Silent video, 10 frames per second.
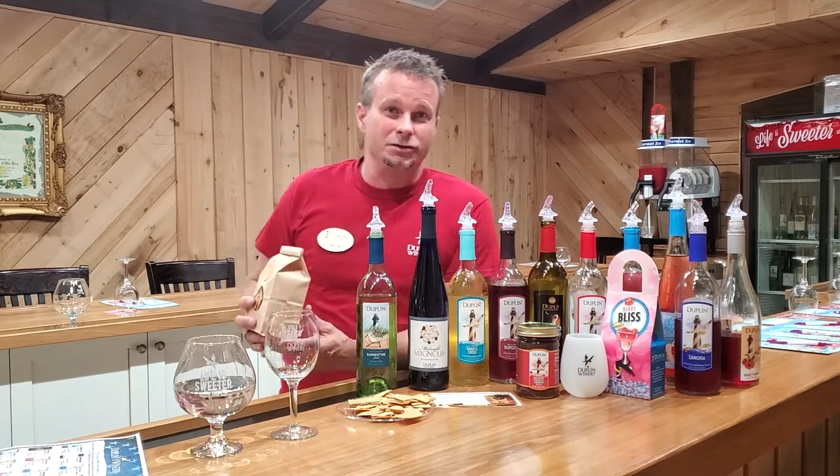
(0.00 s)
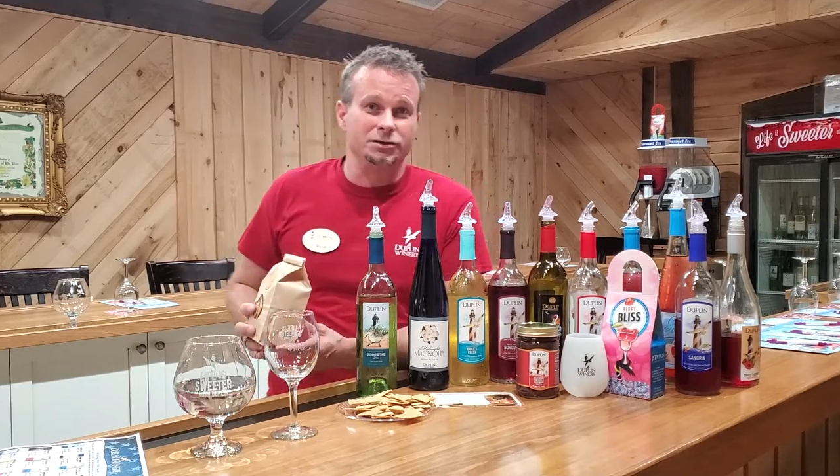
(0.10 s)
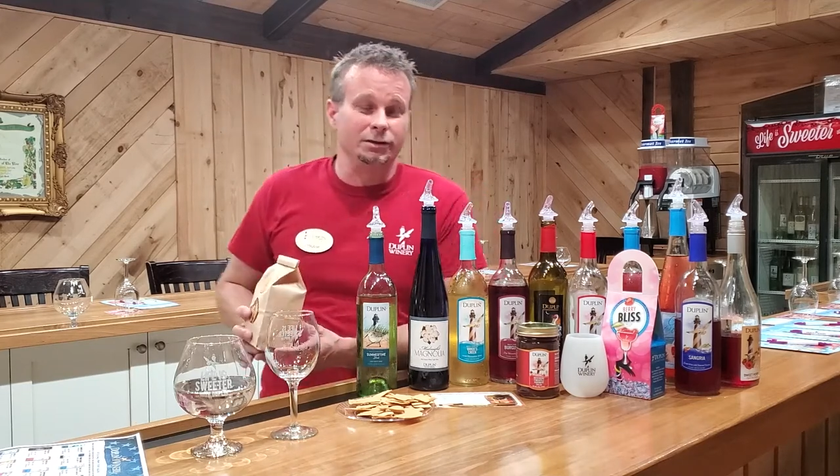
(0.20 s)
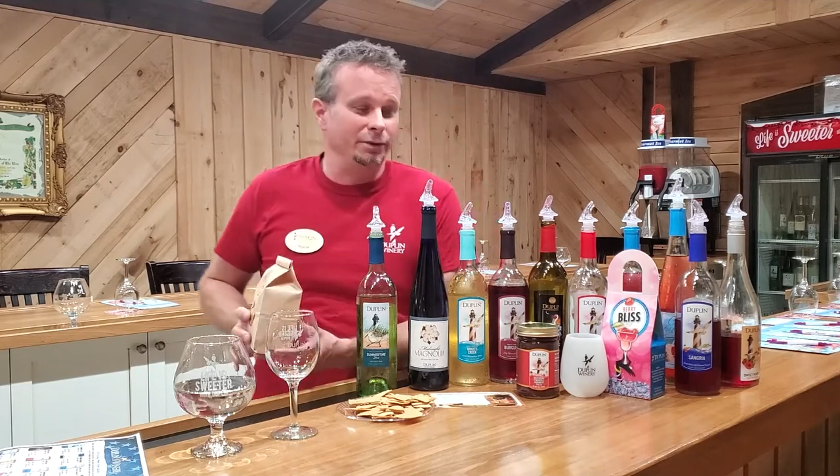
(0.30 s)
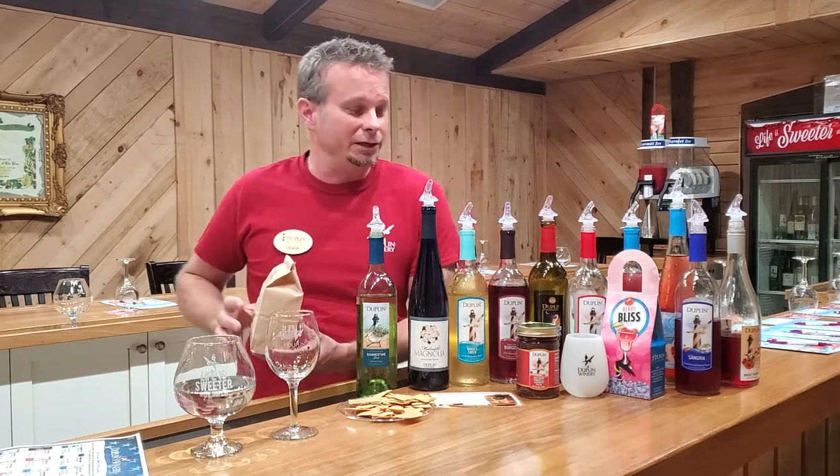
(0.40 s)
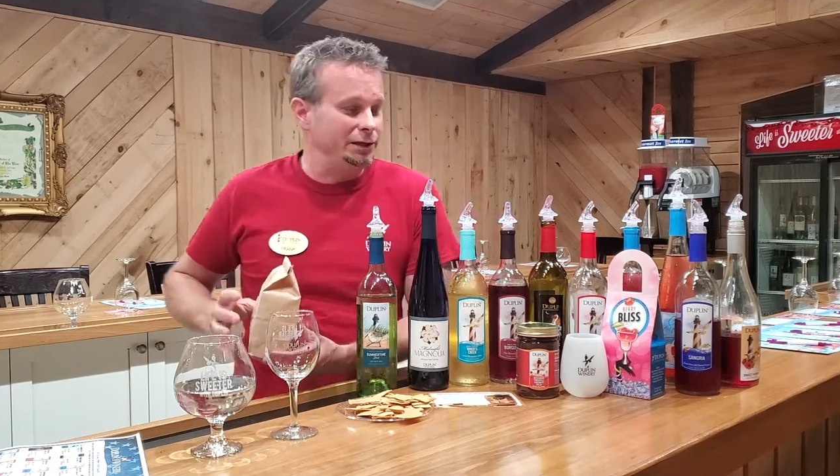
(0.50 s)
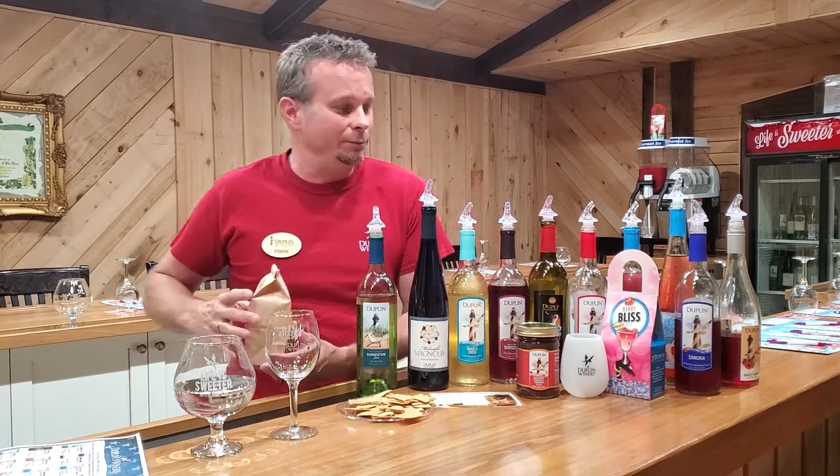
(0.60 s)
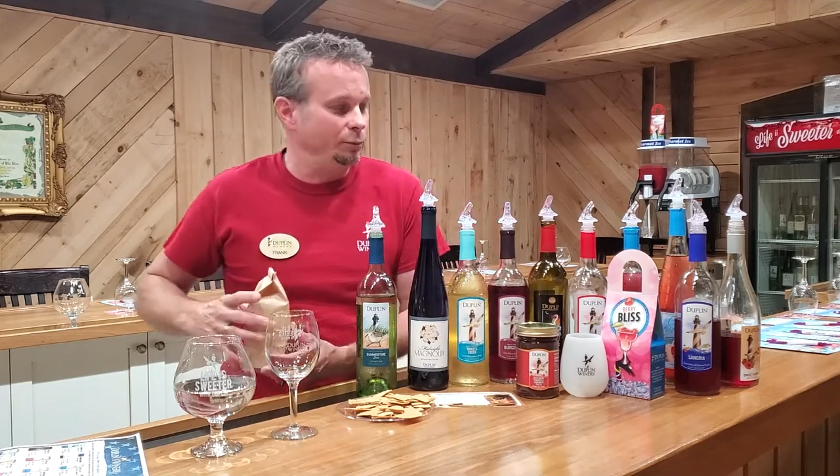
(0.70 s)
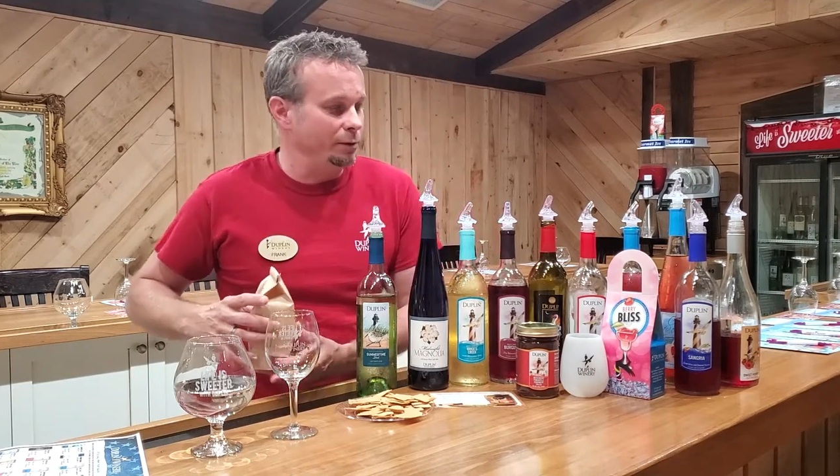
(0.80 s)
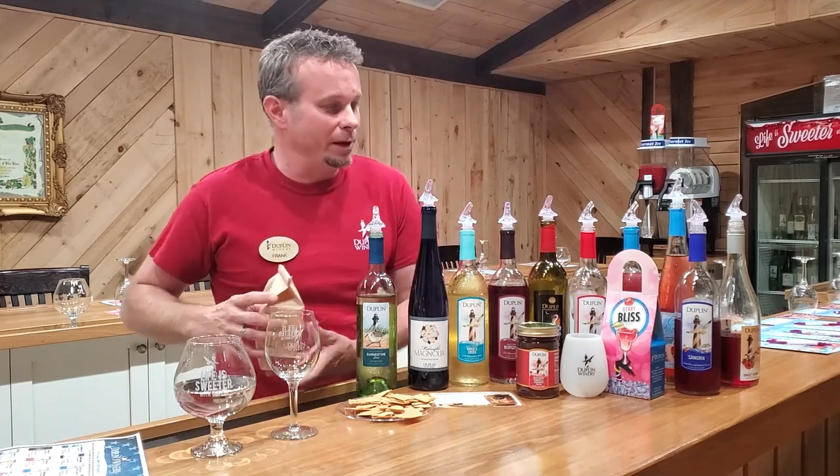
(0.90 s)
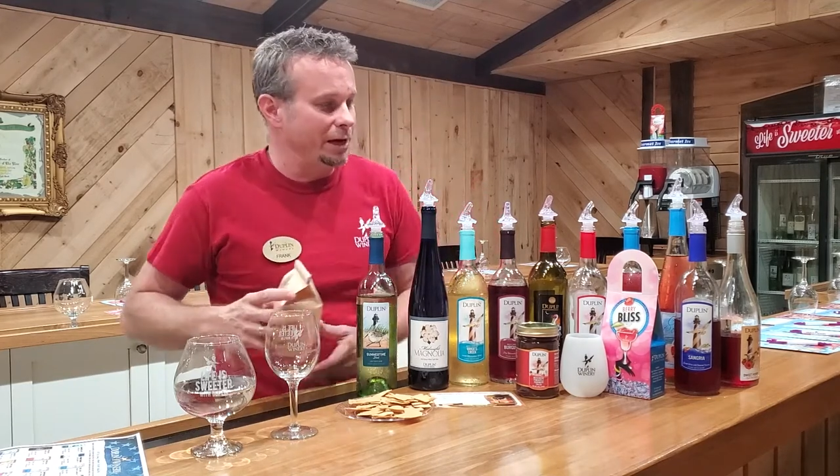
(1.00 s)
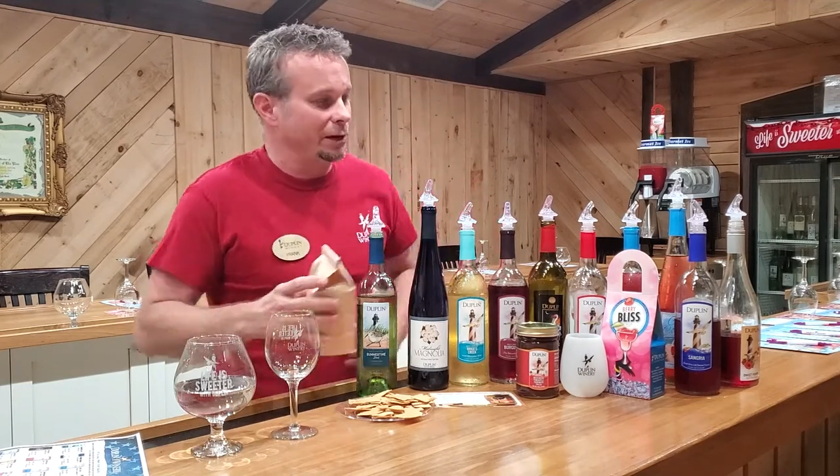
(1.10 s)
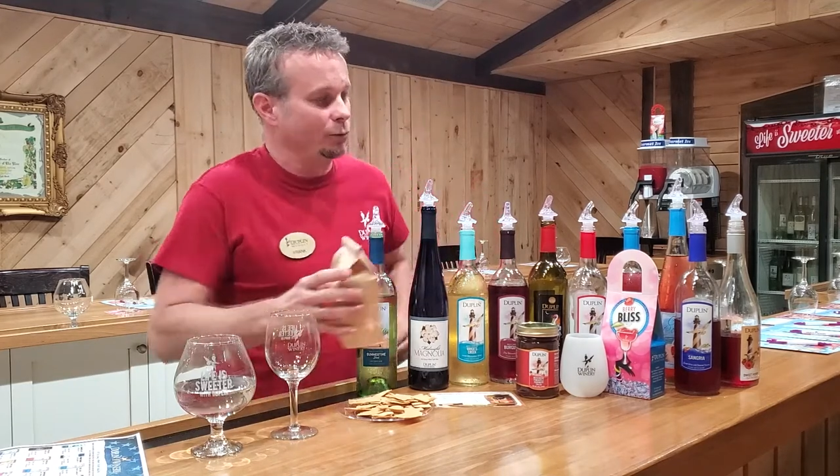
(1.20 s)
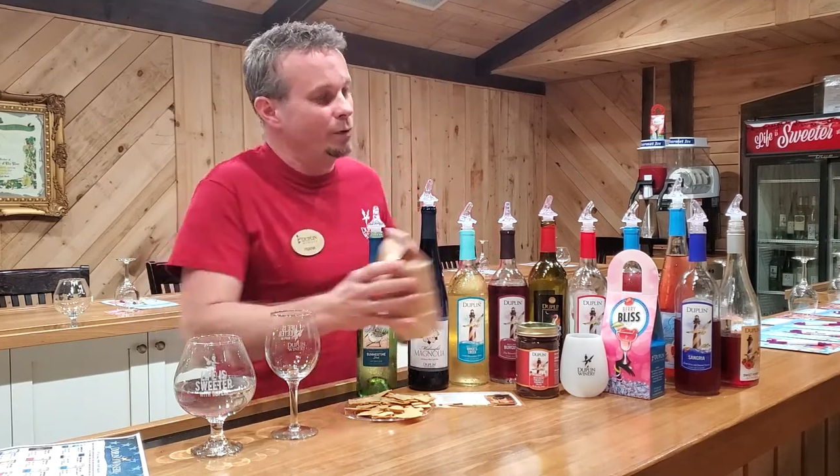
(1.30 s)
and some of the dip we make here,